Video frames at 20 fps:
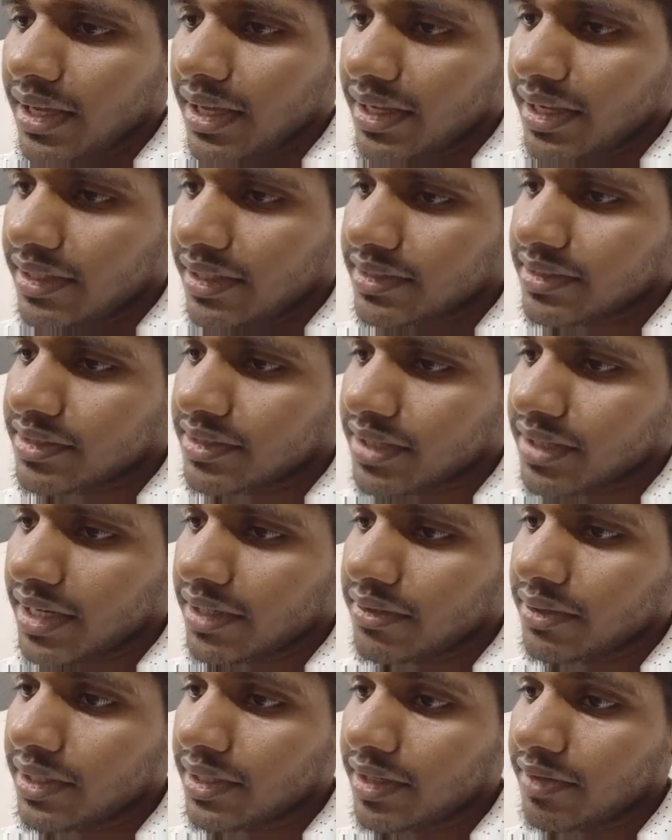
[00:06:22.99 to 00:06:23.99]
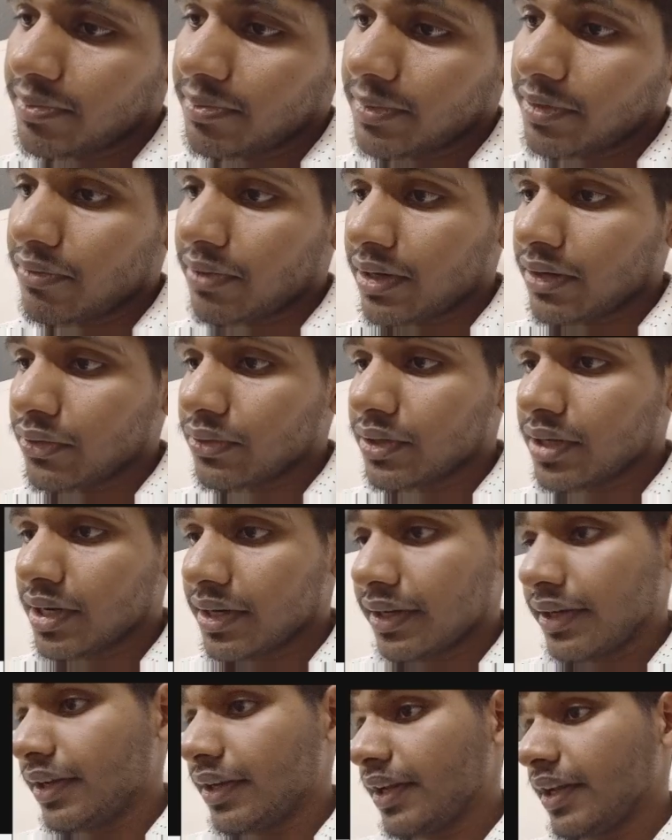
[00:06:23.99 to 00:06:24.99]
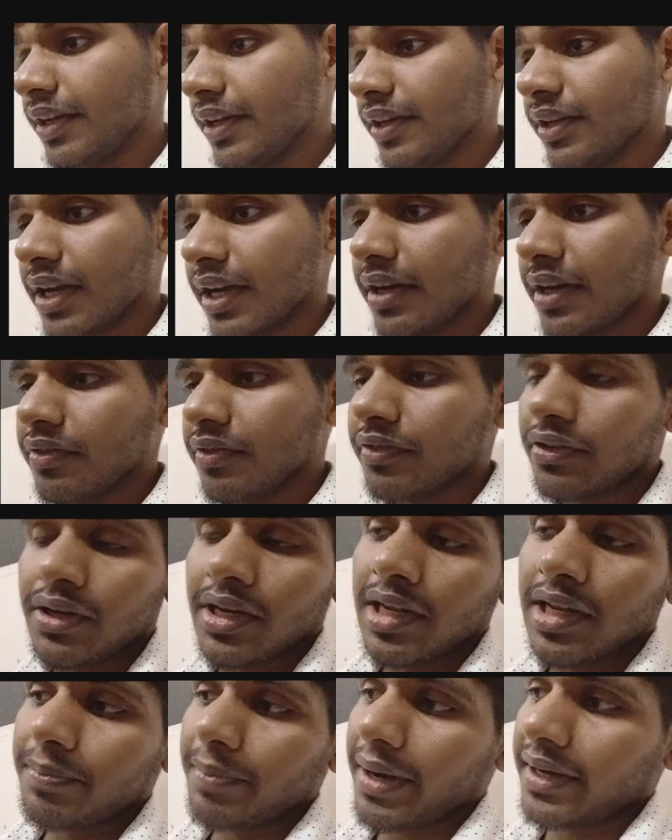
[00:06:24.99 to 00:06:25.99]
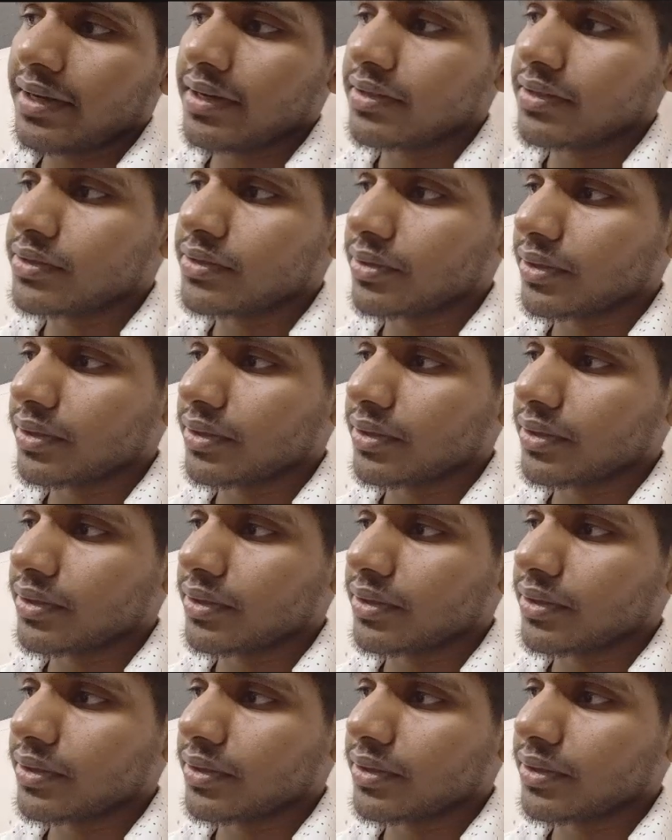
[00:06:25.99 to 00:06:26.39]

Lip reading: It tried to give me 138 kind of unique patterns.